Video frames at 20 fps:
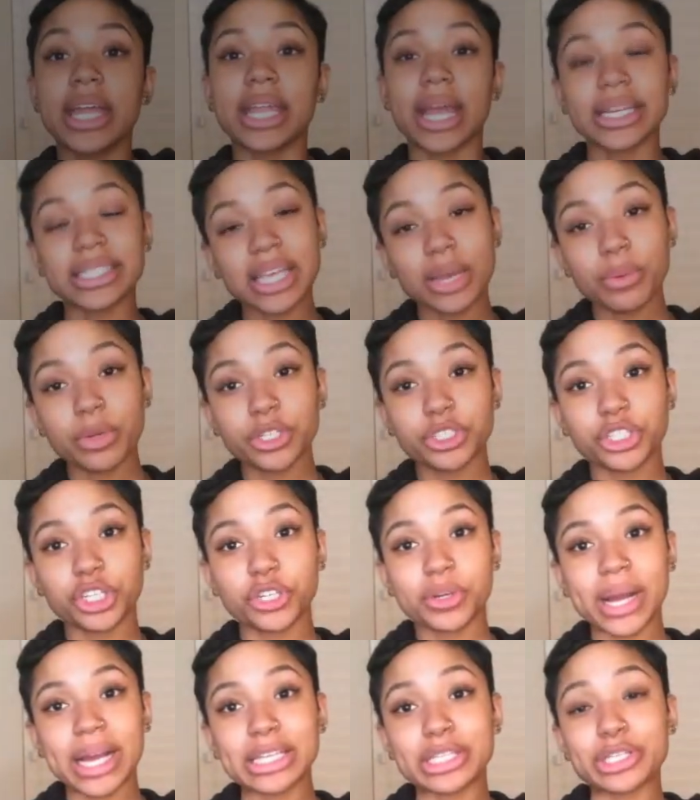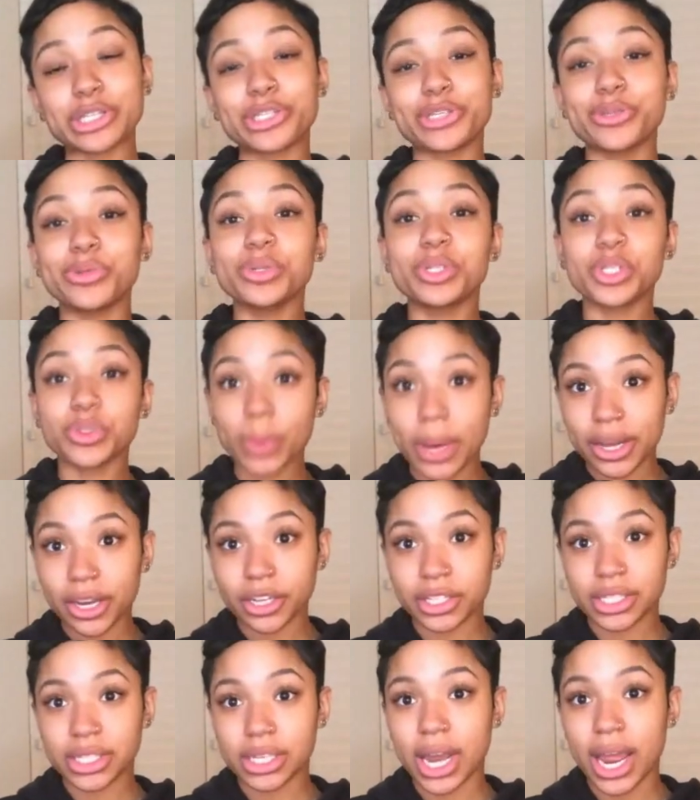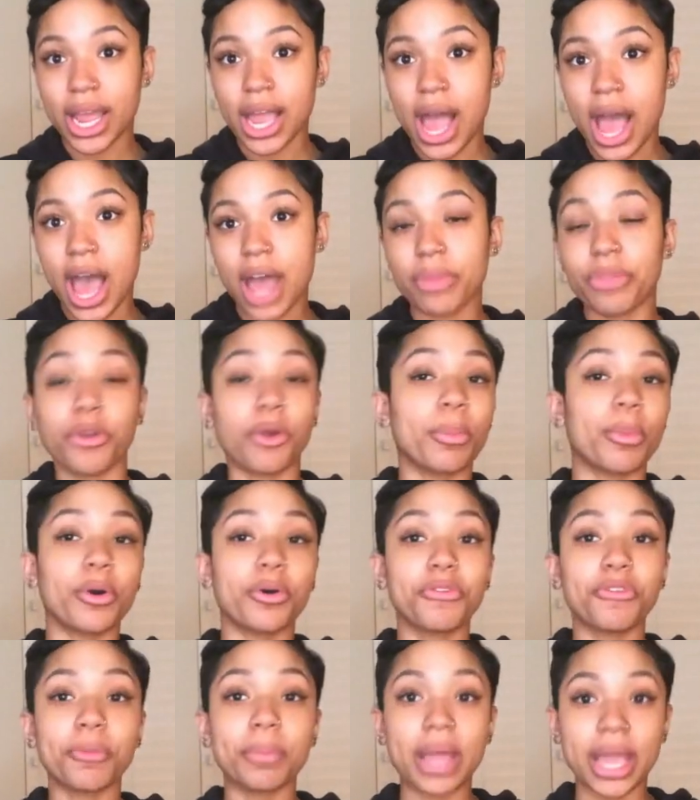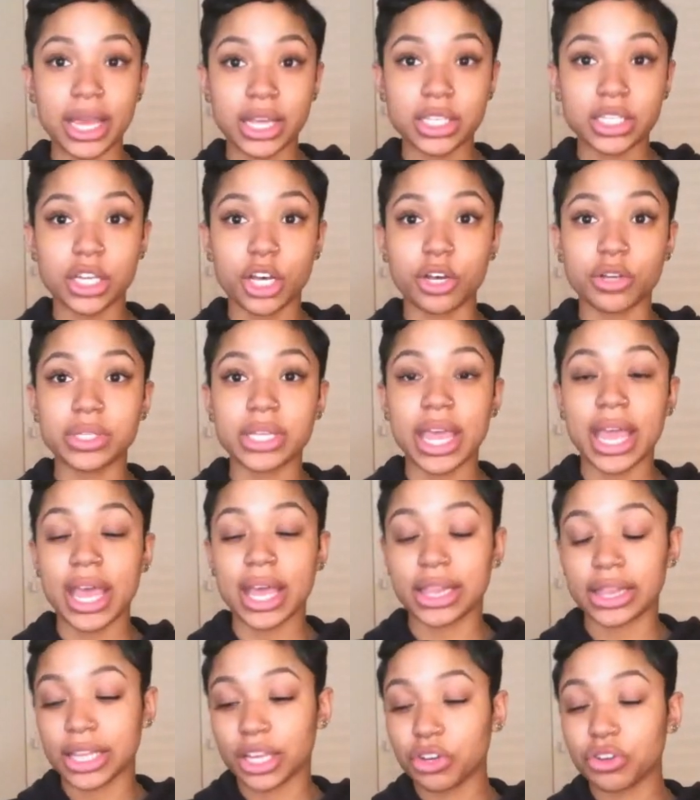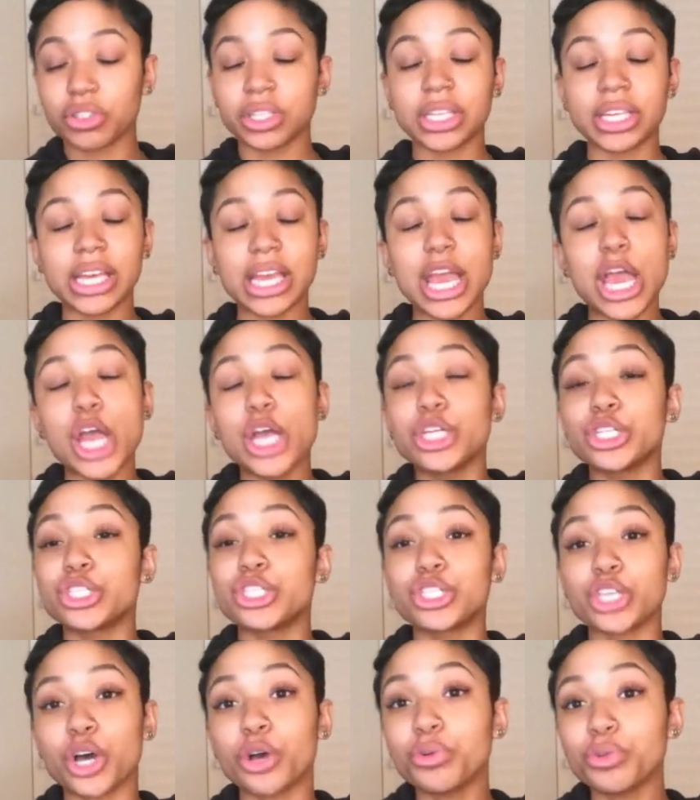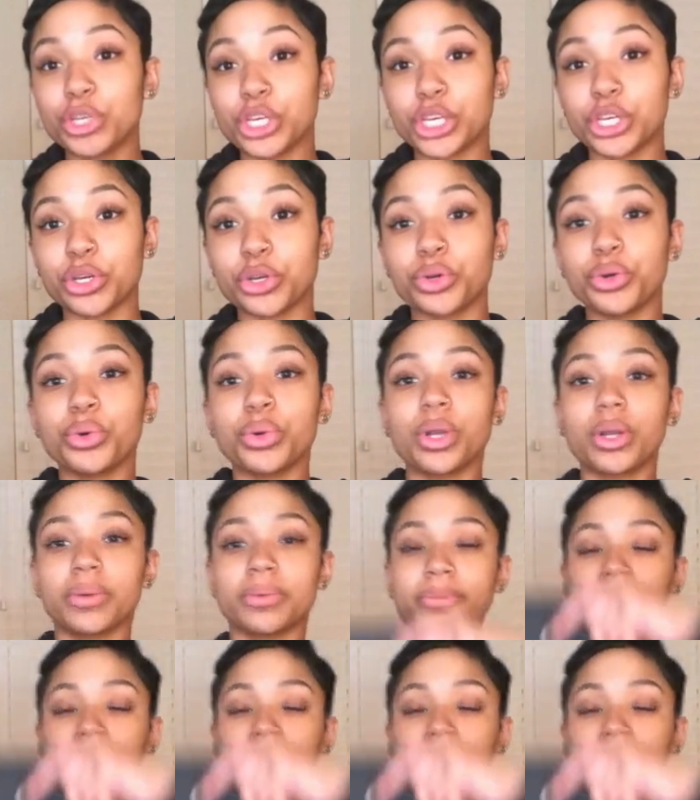Next, I want to show you guys the two sweaters that I got. They're both from ASOS and literally so cute.